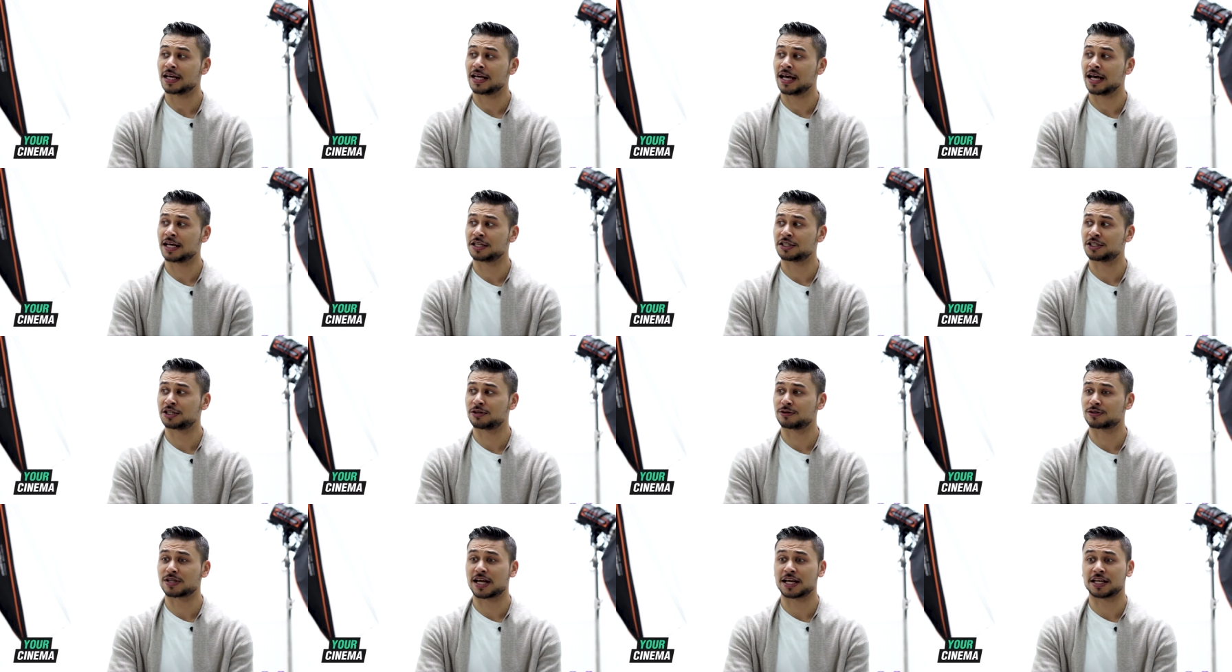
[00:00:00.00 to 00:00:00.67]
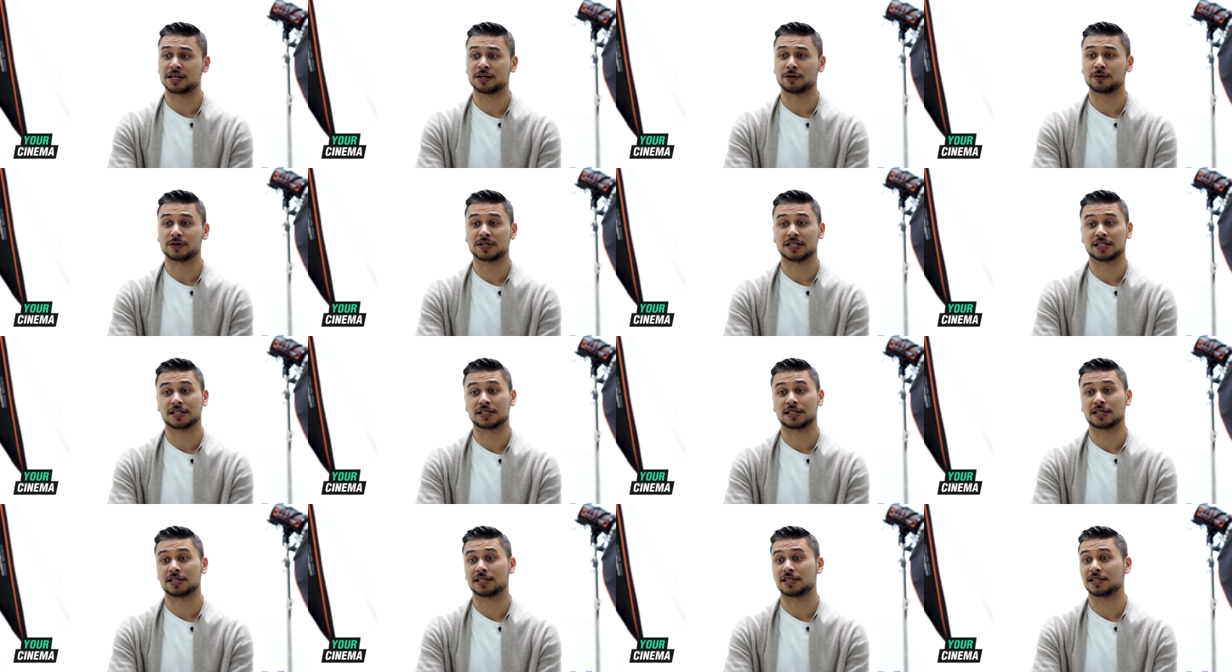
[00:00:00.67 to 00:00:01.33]
and she was like, you know,
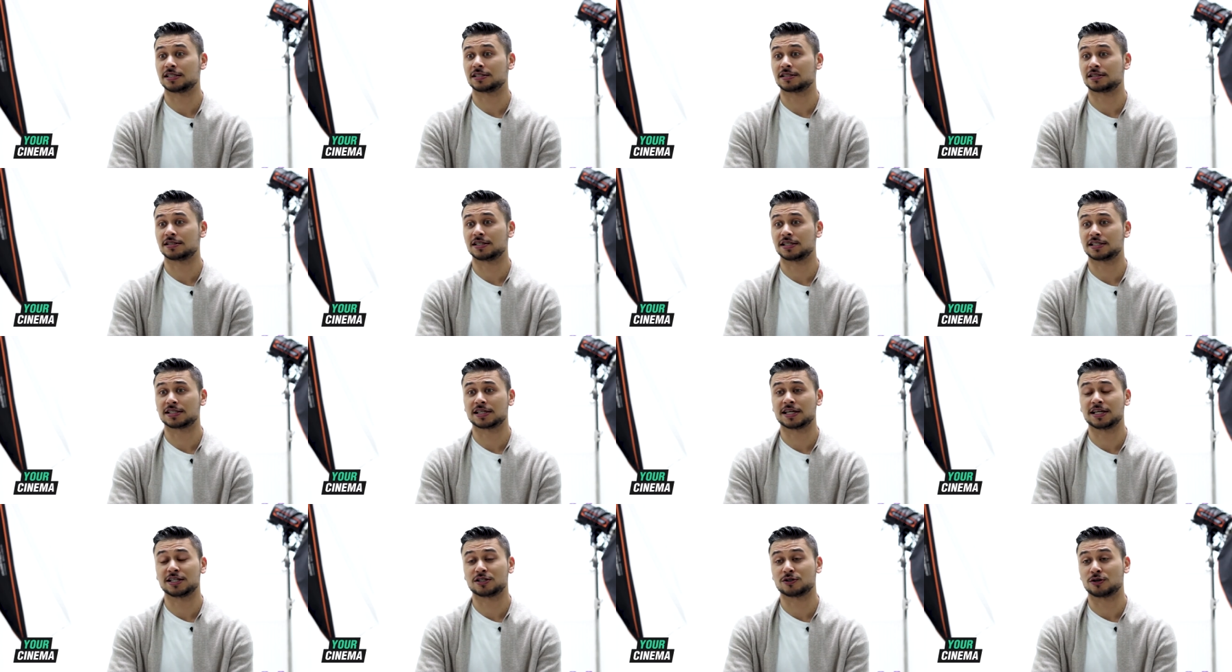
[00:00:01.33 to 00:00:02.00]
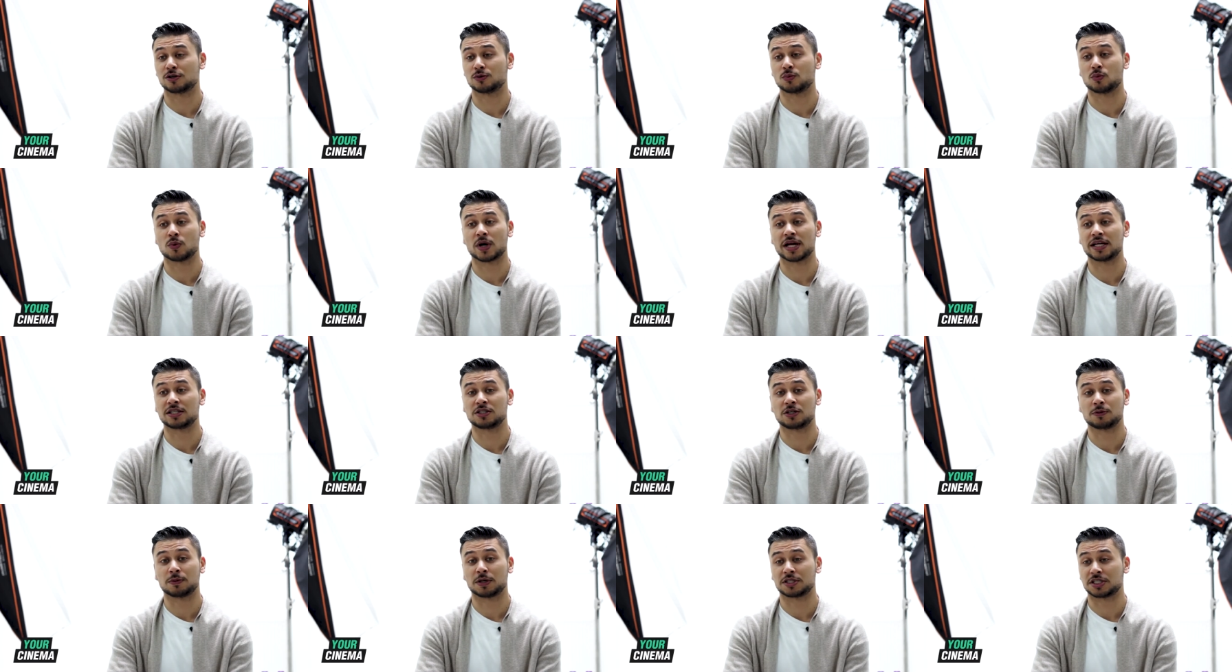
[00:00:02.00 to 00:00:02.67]
this this kid's got way
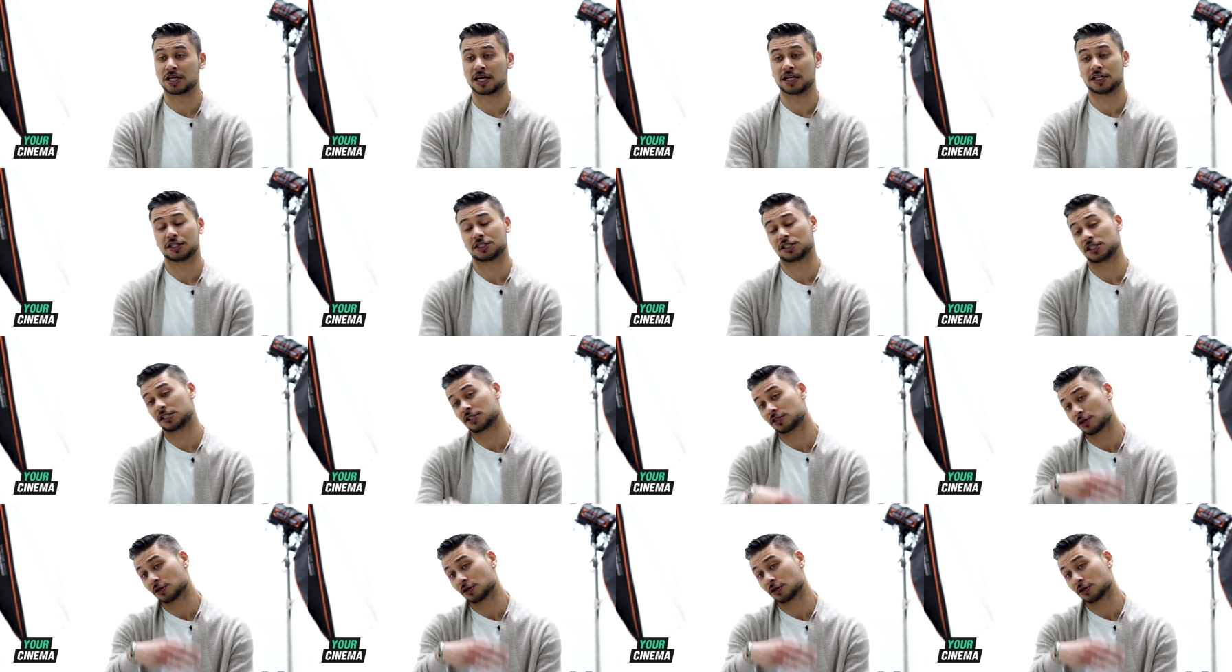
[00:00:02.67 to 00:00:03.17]
too much energy.